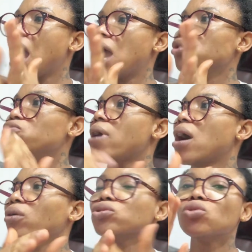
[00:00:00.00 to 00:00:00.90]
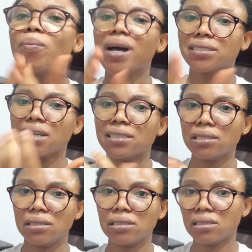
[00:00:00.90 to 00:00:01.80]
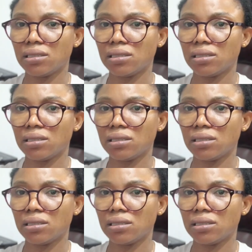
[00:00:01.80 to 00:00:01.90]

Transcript: and you are also massaging it.